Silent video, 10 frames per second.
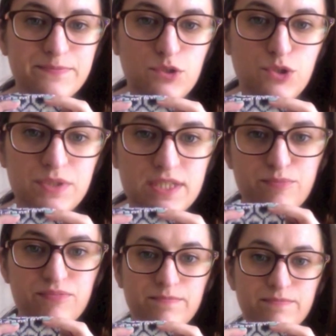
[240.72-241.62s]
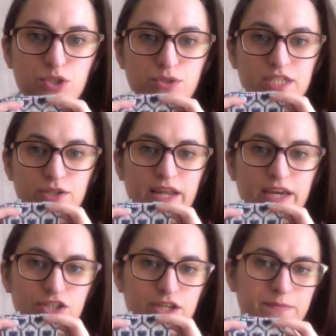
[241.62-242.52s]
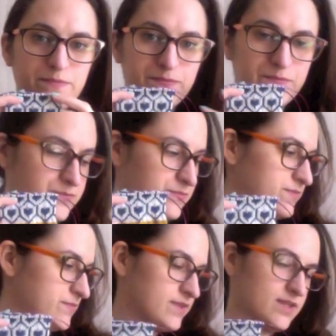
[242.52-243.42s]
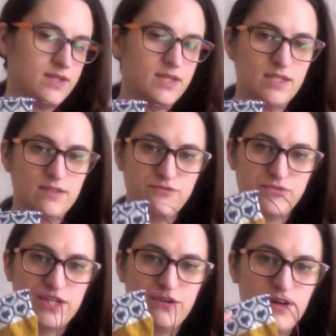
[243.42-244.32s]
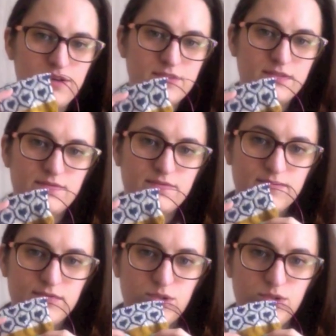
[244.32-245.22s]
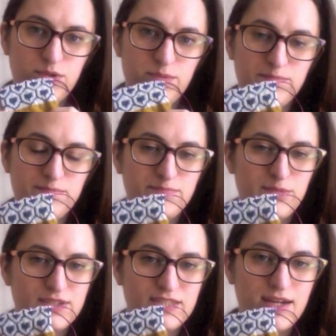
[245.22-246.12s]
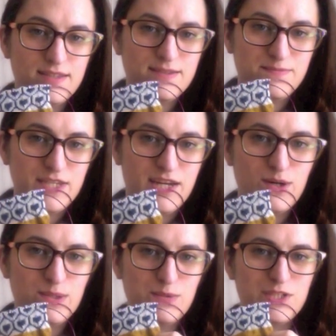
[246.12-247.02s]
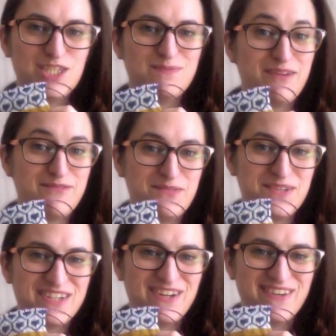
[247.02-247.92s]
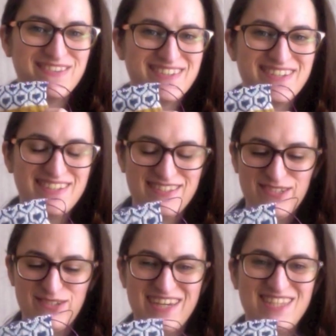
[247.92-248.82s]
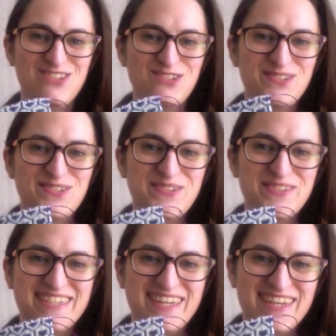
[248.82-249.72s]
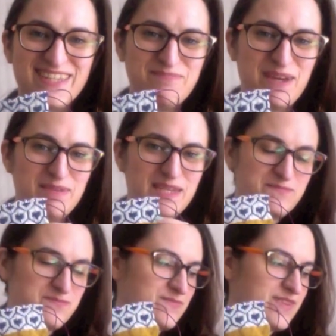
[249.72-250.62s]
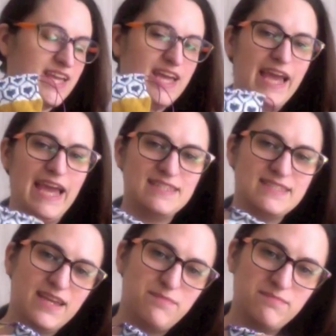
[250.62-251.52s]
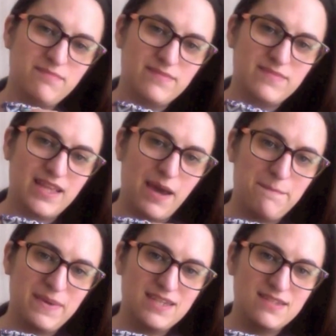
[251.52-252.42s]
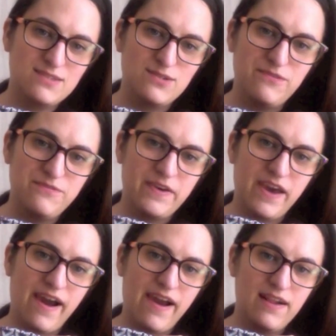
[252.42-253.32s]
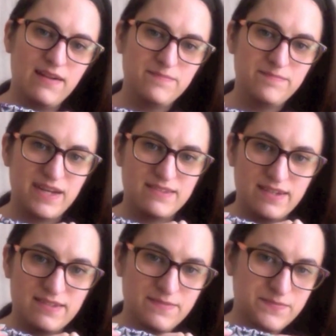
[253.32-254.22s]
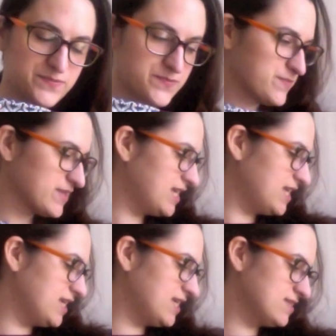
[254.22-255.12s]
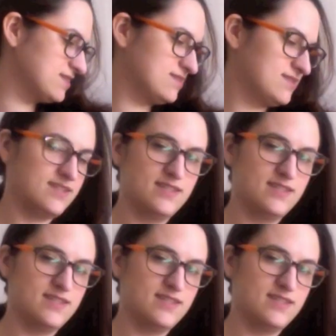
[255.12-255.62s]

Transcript: Uni collection, in 3 colors. The mustard yellow, which is my favorite color, so get used to seeing it maybe. And then I'm making the Fair Isle pattern in